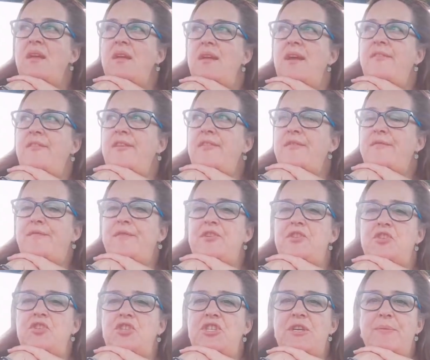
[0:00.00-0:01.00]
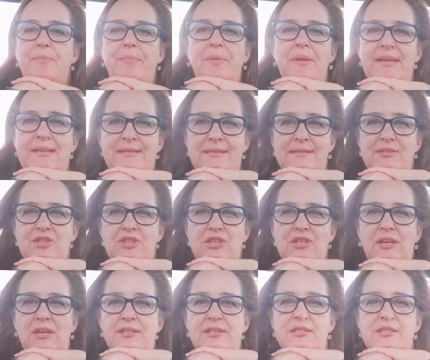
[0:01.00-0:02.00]
and then the fish and chip place
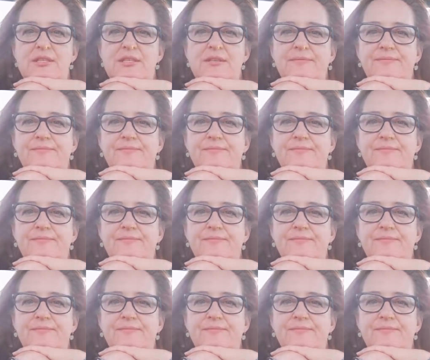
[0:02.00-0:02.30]
shut.